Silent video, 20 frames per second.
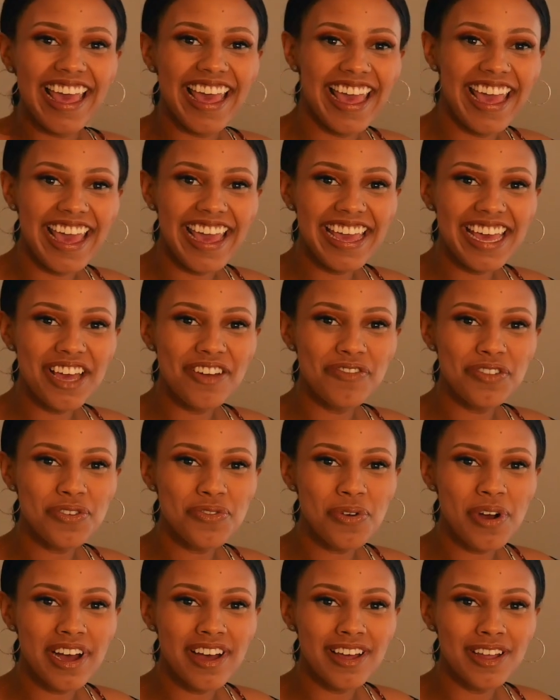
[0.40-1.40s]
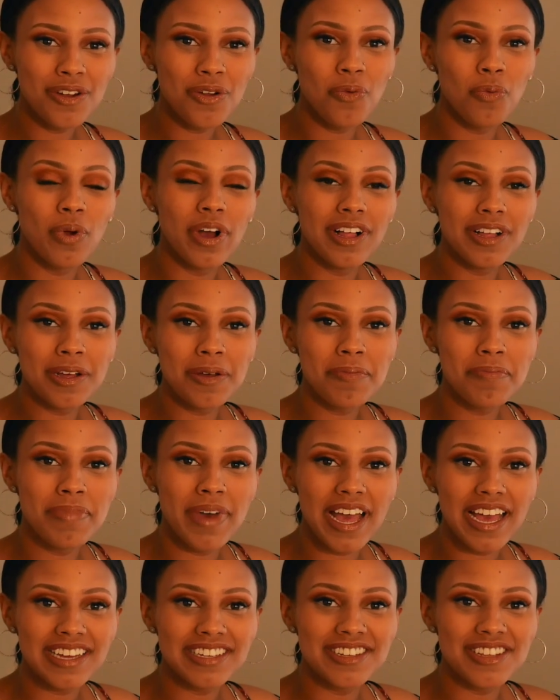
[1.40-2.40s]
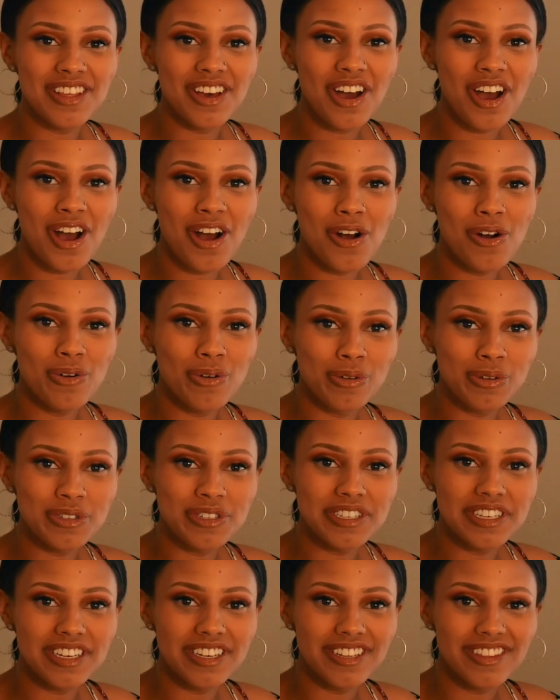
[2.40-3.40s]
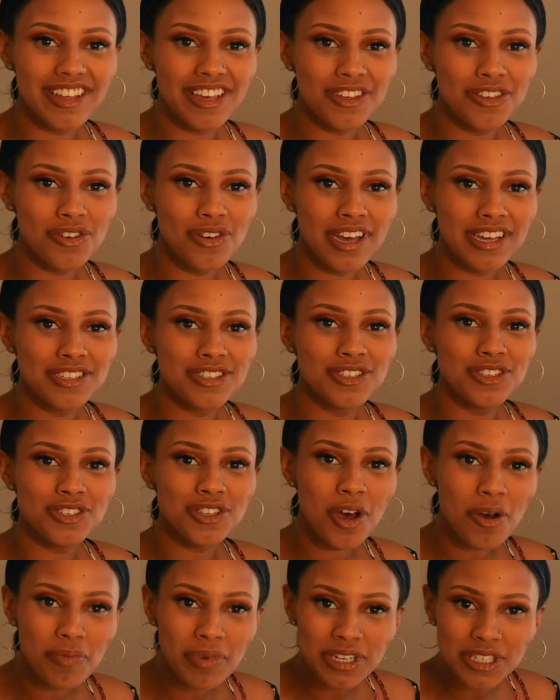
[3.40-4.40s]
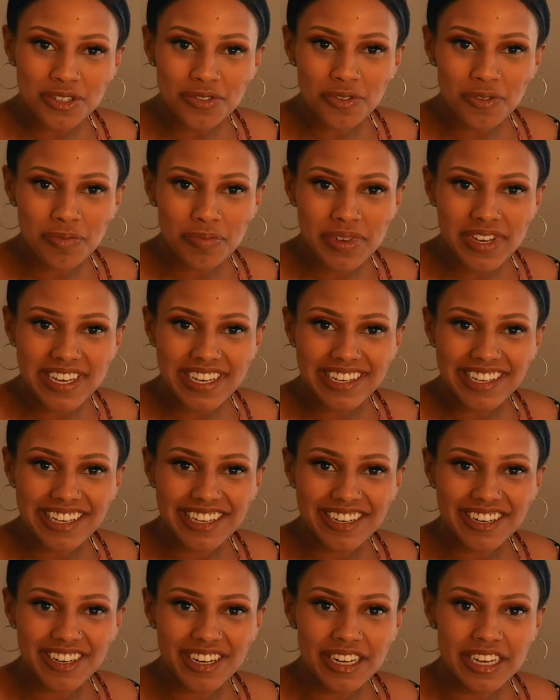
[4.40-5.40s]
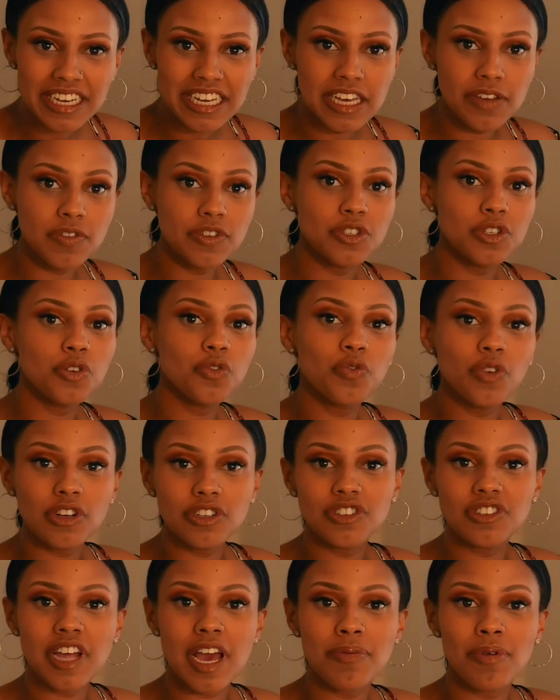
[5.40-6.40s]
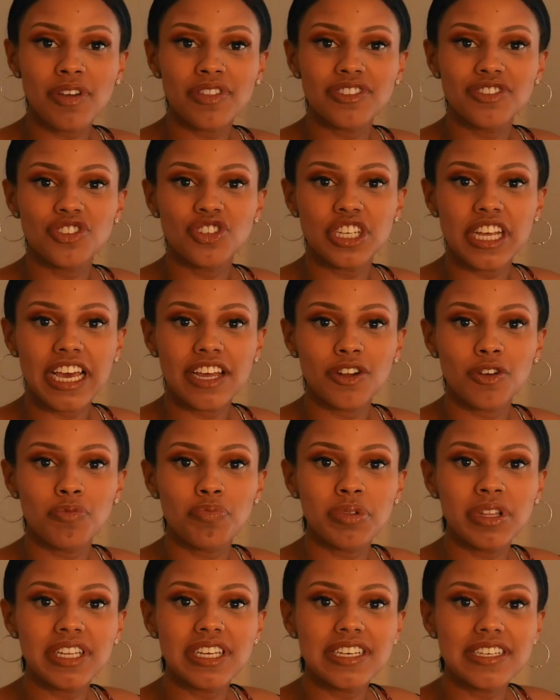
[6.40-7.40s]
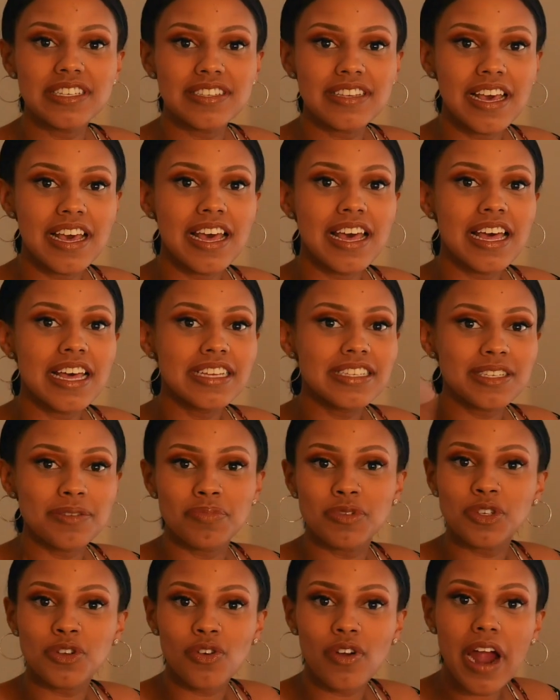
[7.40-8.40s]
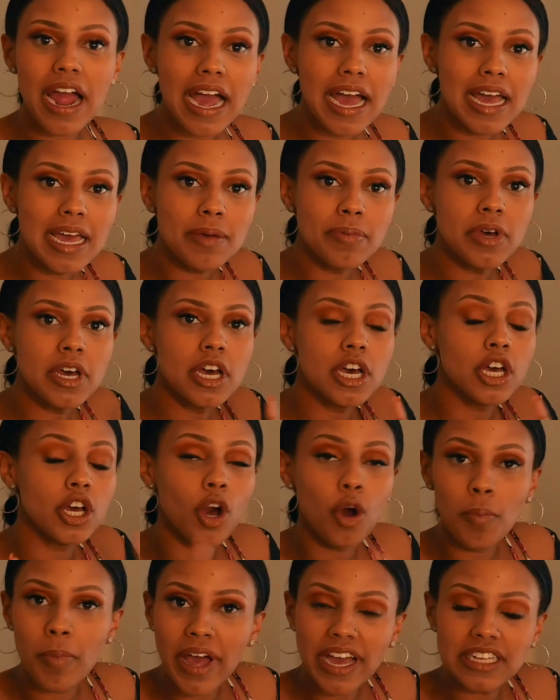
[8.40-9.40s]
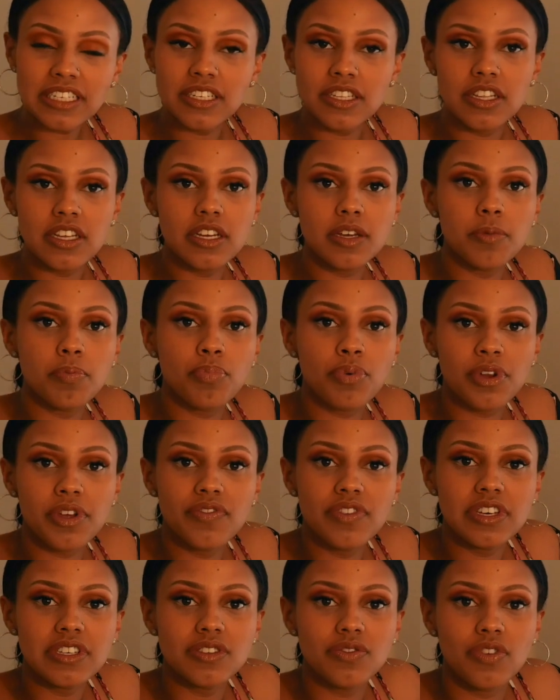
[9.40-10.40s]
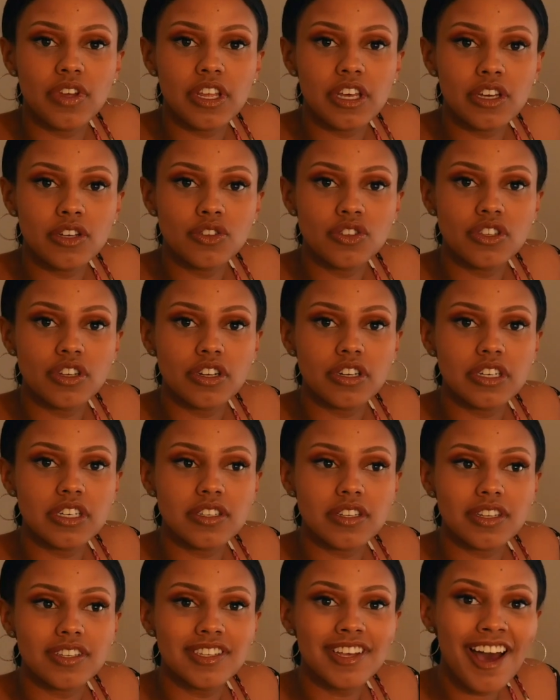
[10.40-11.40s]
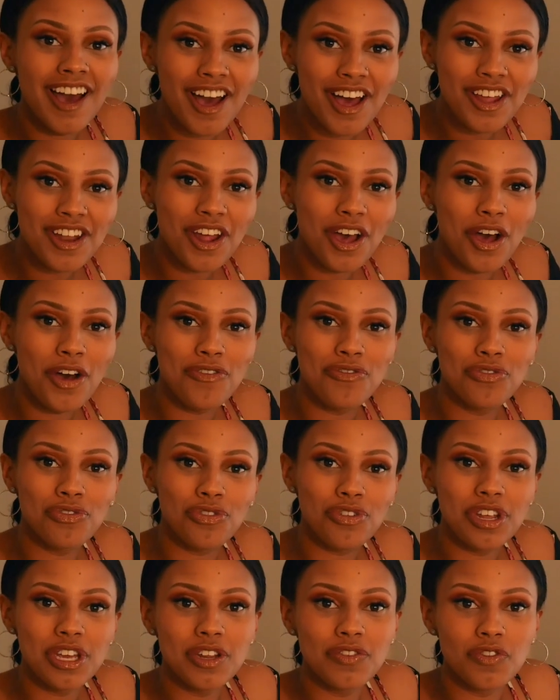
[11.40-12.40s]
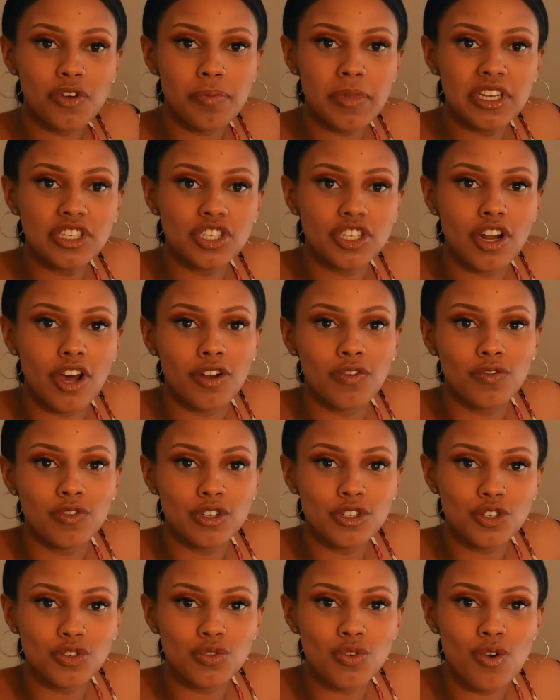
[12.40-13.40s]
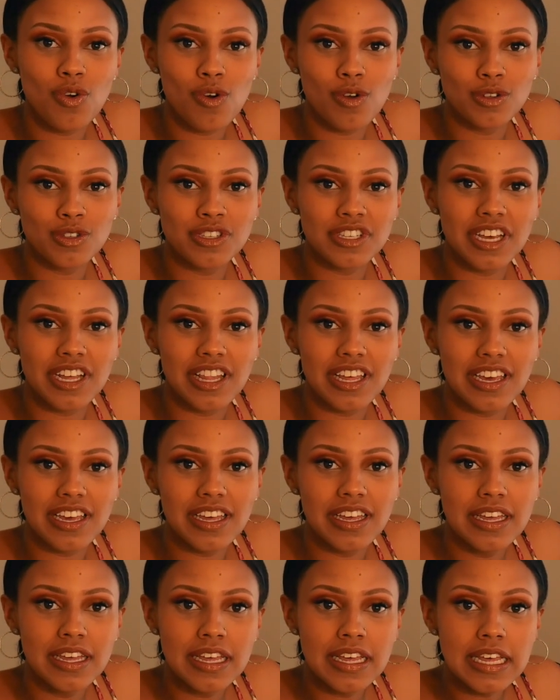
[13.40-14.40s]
Hey everyone, welcome back to the Hot Wholesale. Thank you guys so much for being here. If it's your first time on this channel, please subscribe. Go back to the previous videos. There is a ton of free information on virtual wholesaling.